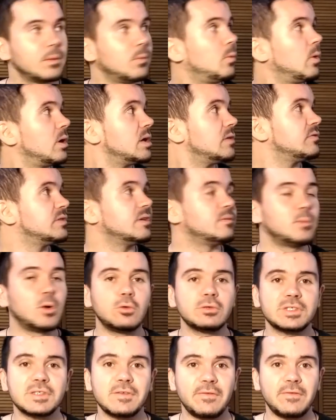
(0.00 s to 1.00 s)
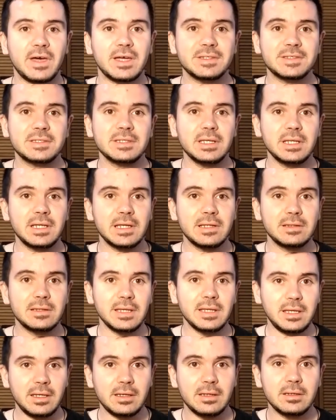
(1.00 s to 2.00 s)
One of the most fascinating
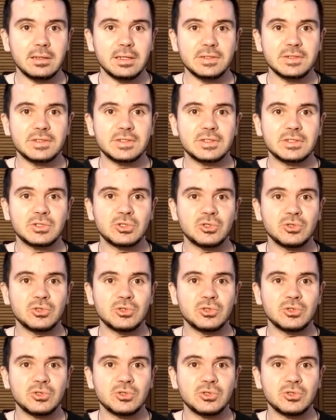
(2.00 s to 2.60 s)
things is